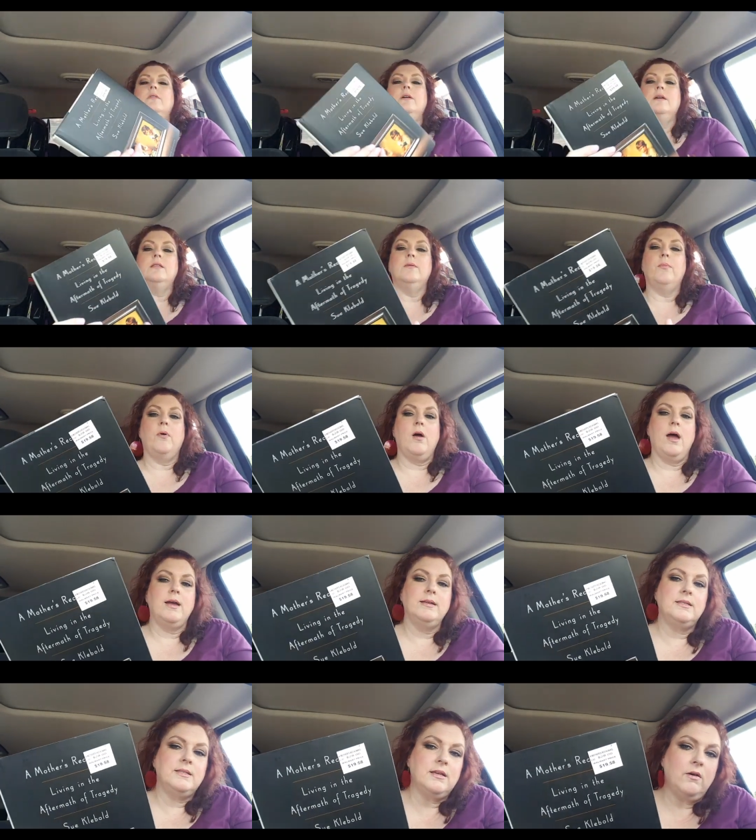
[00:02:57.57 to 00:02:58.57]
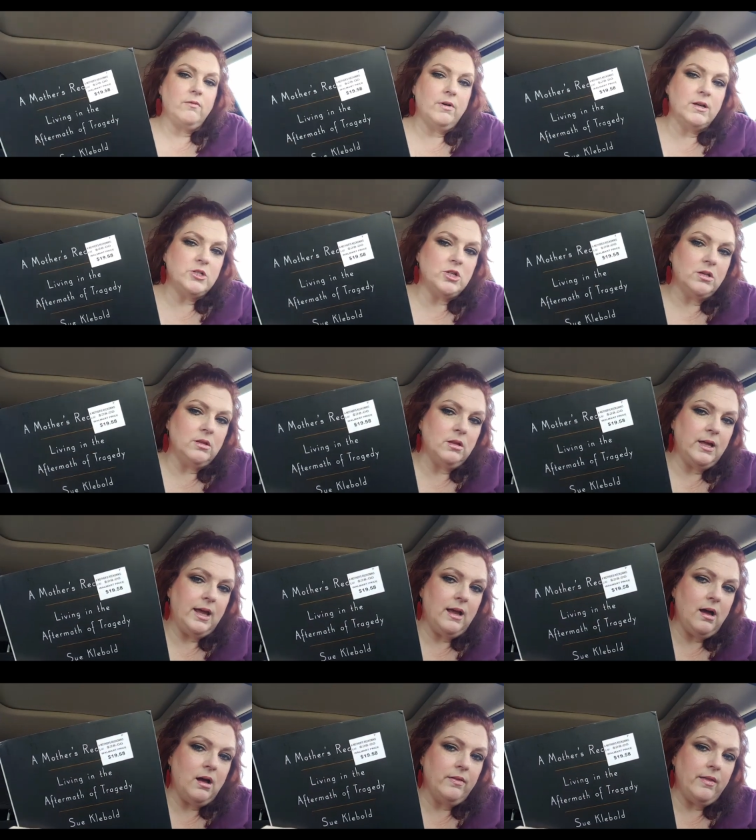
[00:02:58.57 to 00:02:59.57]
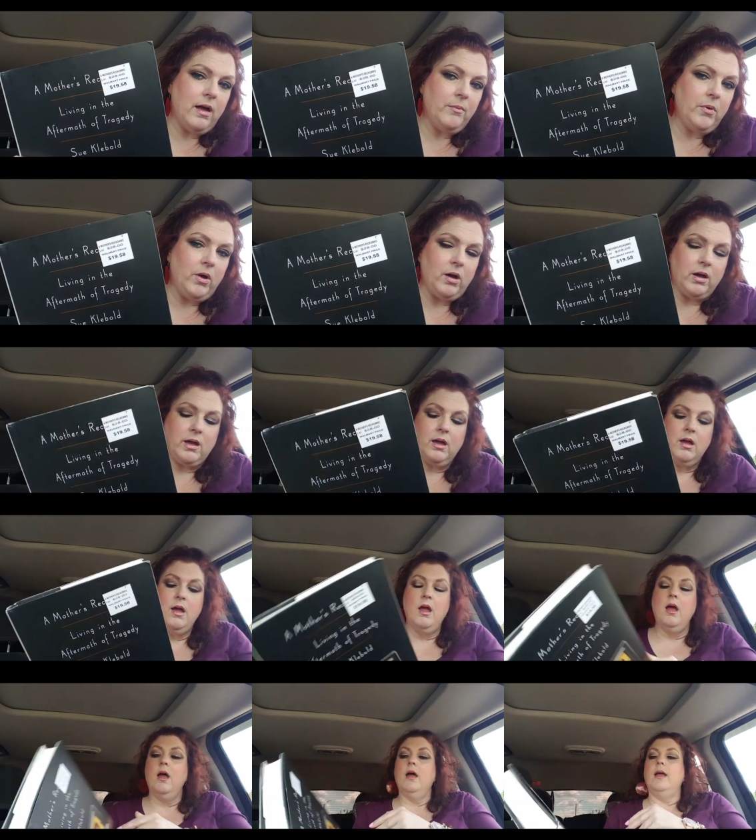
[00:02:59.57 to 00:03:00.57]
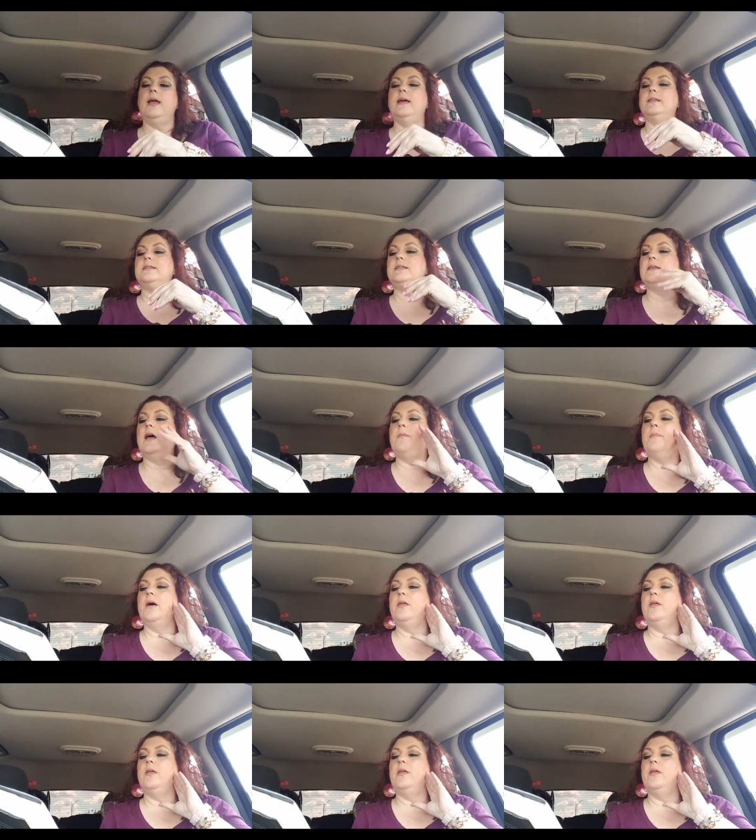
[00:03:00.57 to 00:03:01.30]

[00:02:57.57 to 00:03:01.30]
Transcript: look at the price originally on that book. It's A